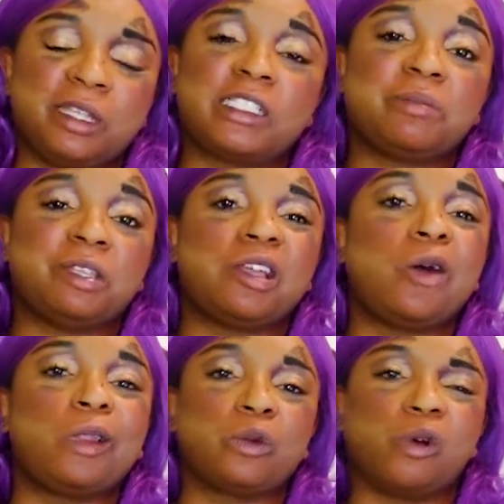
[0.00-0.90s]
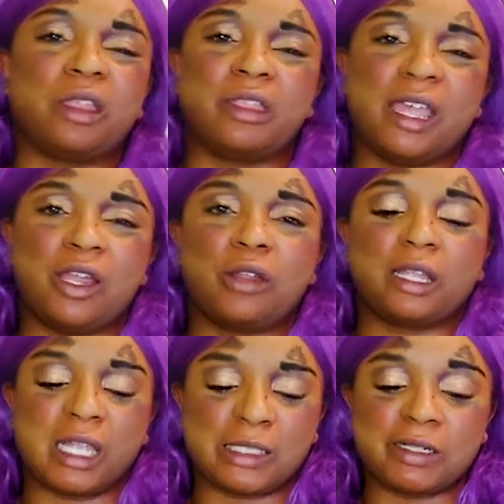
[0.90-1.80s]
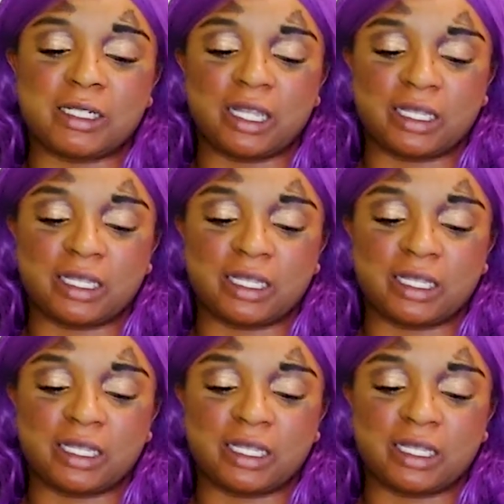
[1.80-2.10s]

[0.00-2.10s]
me to be the only one there. Like, I expected like